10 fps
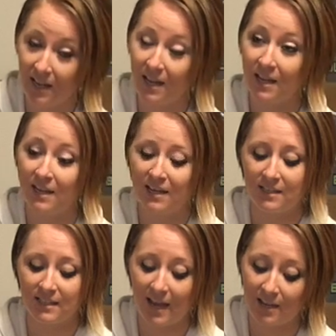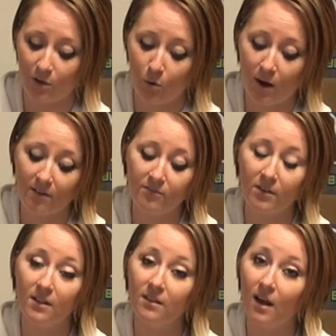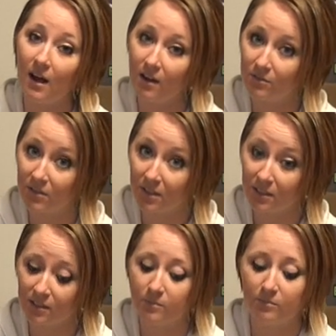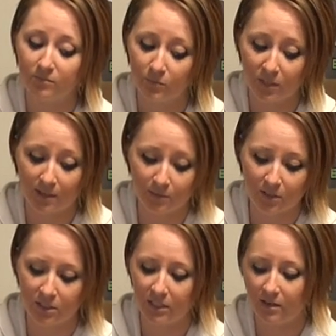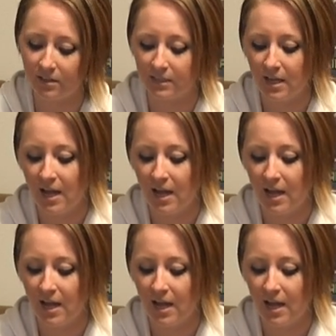and I go off a lot of looks when it comes to RC cars,